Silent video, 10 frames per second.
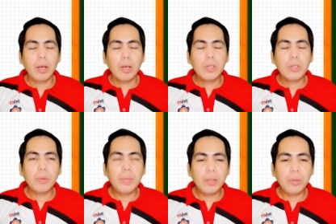So
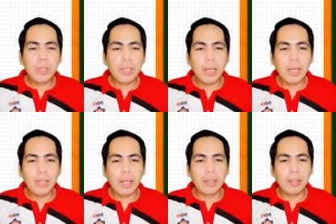meaning to say
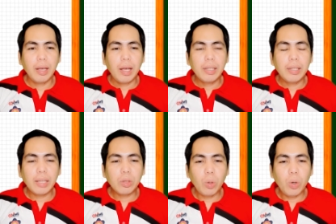that
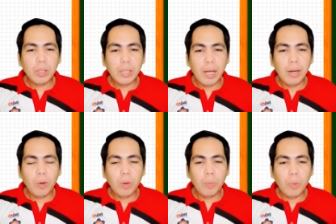the total
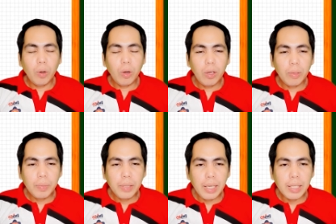of all
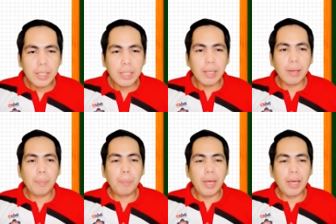of these
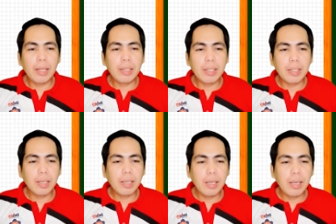pens
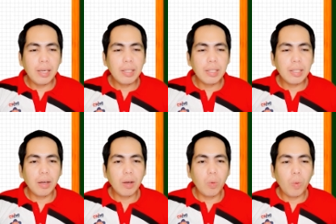is
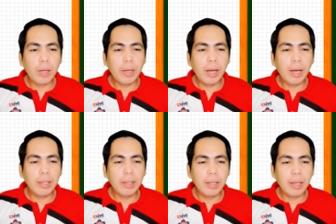
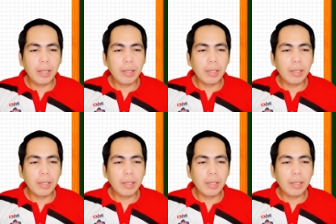120.